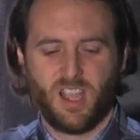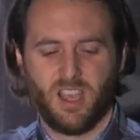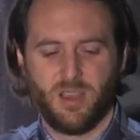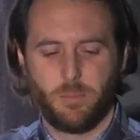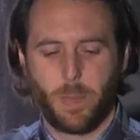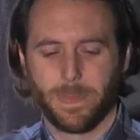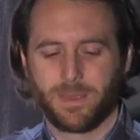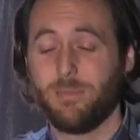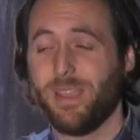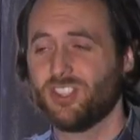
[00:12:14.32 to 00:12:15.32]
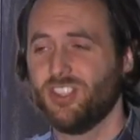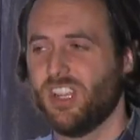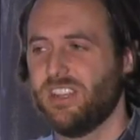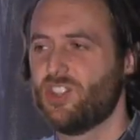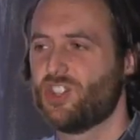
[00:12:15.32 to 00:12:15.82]
I'm actually
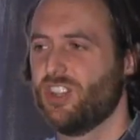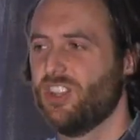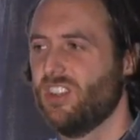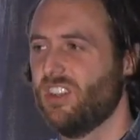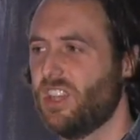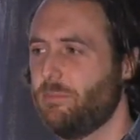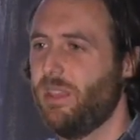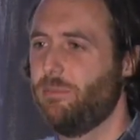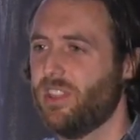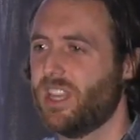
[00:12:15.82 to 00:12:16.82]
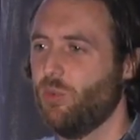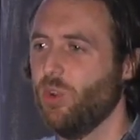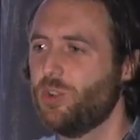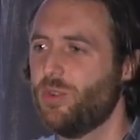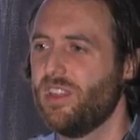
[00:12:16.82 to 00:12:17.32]
not even sure that people that I
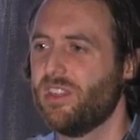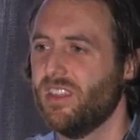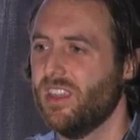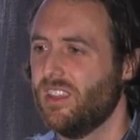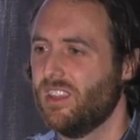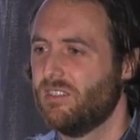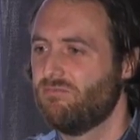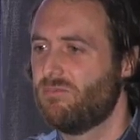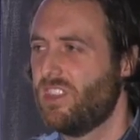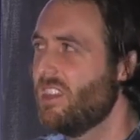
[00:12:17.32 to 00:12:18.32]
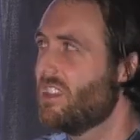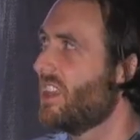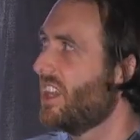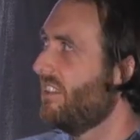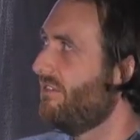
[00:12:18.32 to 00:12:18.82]
work with think
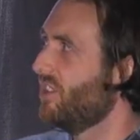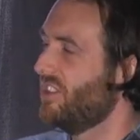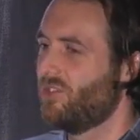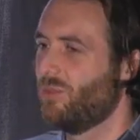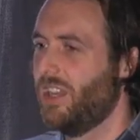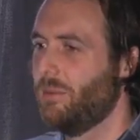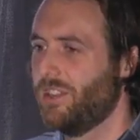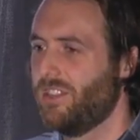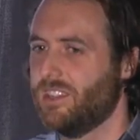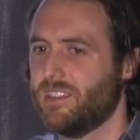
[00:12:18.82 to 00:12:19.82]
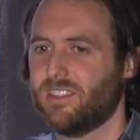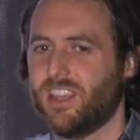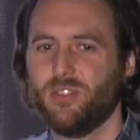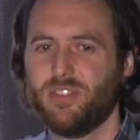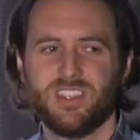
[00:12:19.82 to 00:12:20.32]
that I feel this way about things.
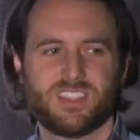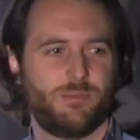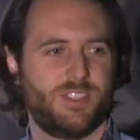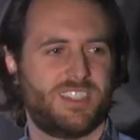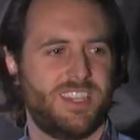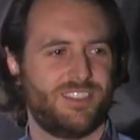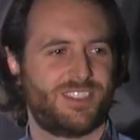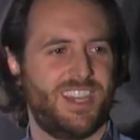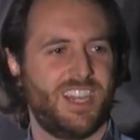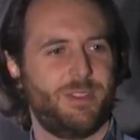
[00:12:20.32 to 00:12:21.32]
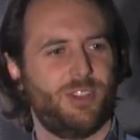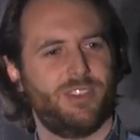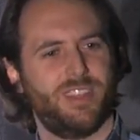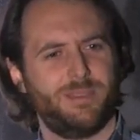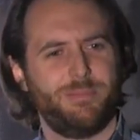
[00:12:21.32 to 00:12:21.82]
I don't think someone's sitting there staring at me
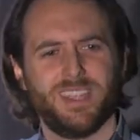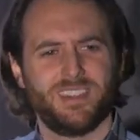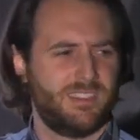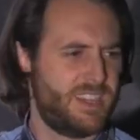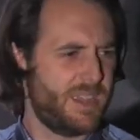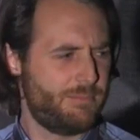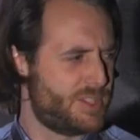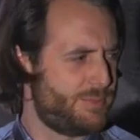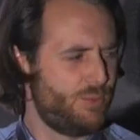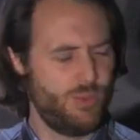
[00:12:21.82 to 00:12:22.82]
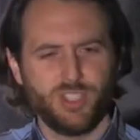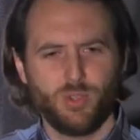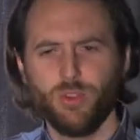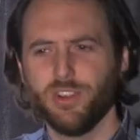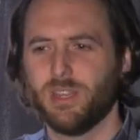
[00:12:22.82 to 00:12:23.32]
going like, man, Cap must be really
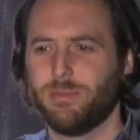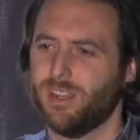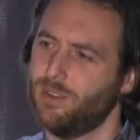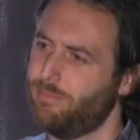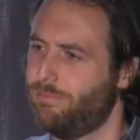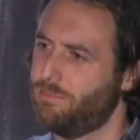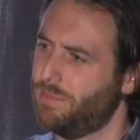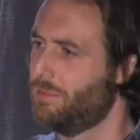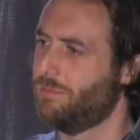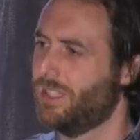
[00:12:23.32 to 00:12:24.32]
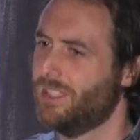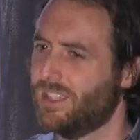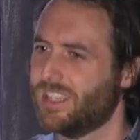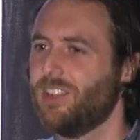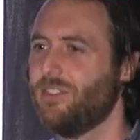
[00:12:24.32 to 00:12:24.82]
worried about blah, blah, blah.
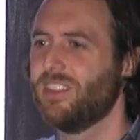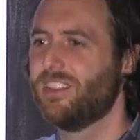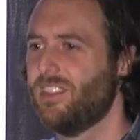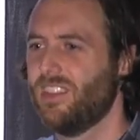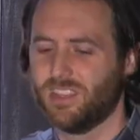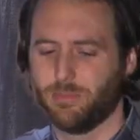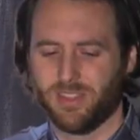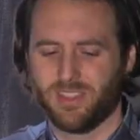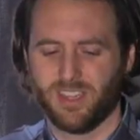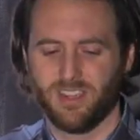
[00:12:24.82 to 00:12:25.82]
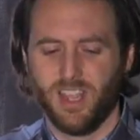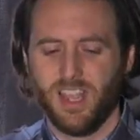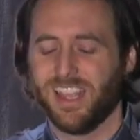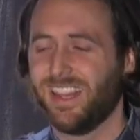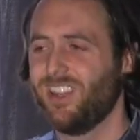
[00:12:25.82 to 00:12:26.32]
Like, I don't think they think about that.
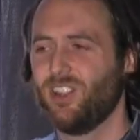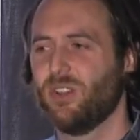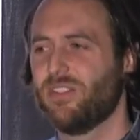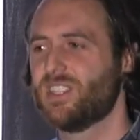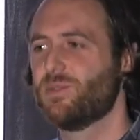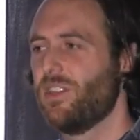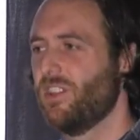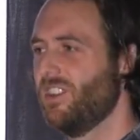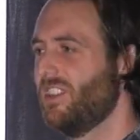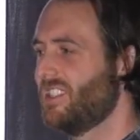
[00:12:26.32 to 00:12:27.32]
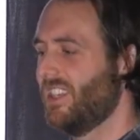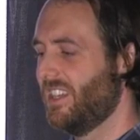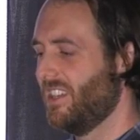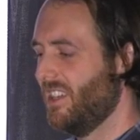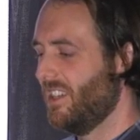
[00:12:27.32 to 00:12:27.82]
And I don't know if that's whether it's
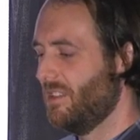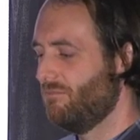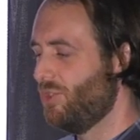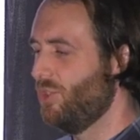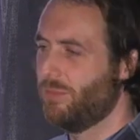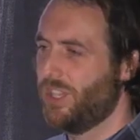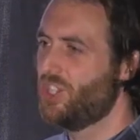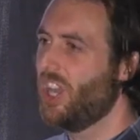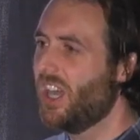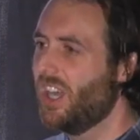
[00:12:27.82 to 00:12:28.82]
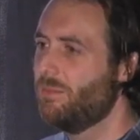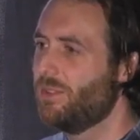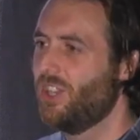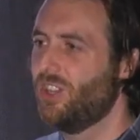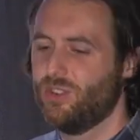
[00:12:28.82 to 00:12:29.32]
like, due to my job,
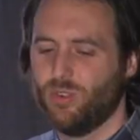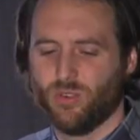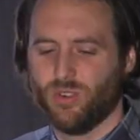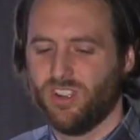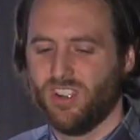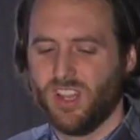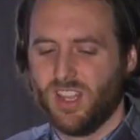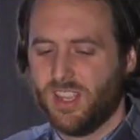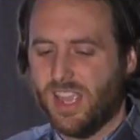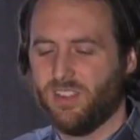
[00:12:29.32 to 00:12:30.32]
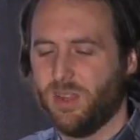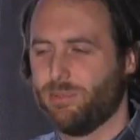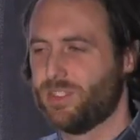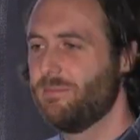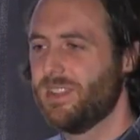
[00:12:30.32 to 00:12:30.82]
you know, or how I
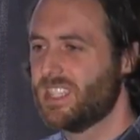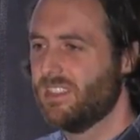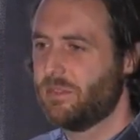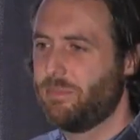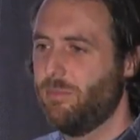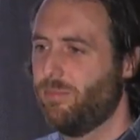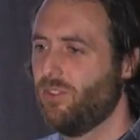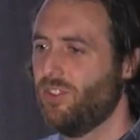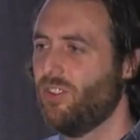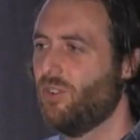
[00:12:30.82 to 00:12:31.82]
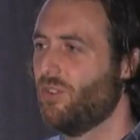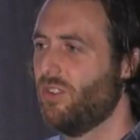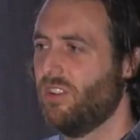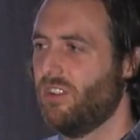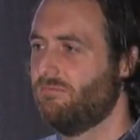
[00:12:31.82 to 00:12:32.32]
present myself to people
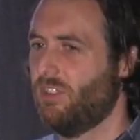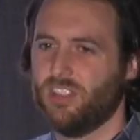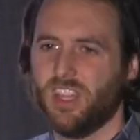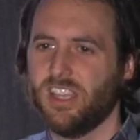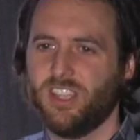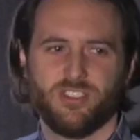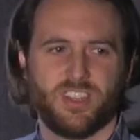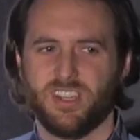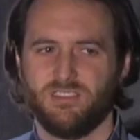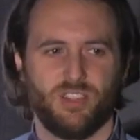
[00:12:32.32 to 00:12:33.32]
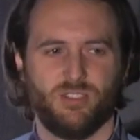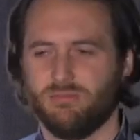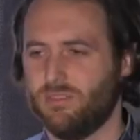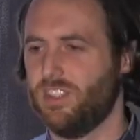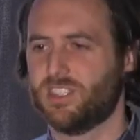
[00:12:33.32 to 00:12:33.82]
or online or that I, you
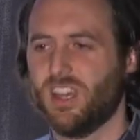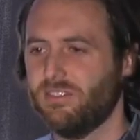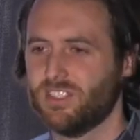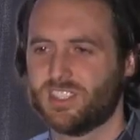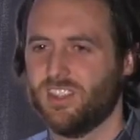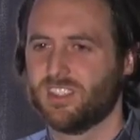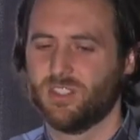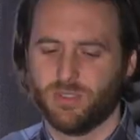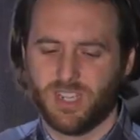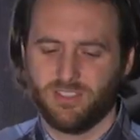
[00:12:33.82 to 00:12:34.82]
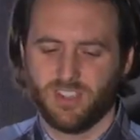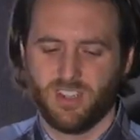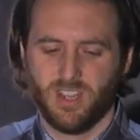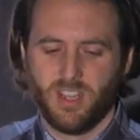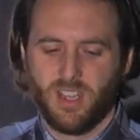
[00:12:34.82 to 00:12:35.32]
know, in these conference talks or
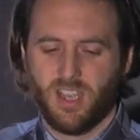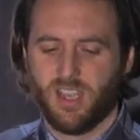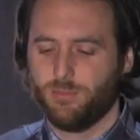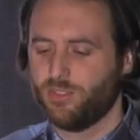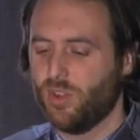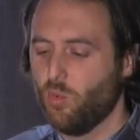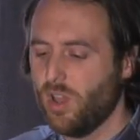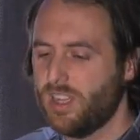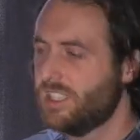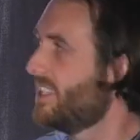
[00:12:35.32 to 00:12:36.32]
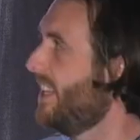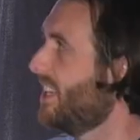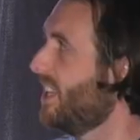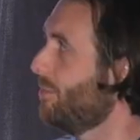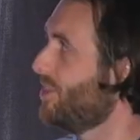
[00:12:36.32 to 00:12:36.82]
whatever. So I wanted to
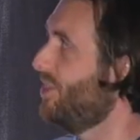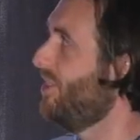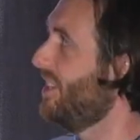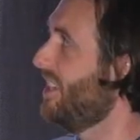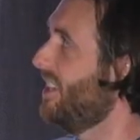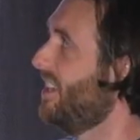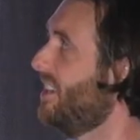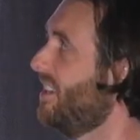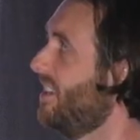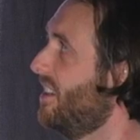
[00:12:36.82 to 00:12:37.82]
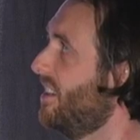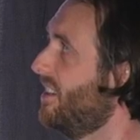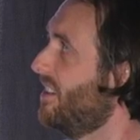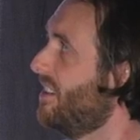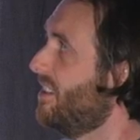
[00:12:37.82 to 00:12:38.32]
take an opportunity
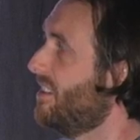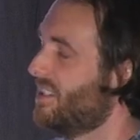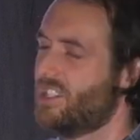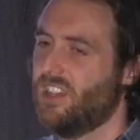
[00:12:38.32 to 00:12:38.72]
to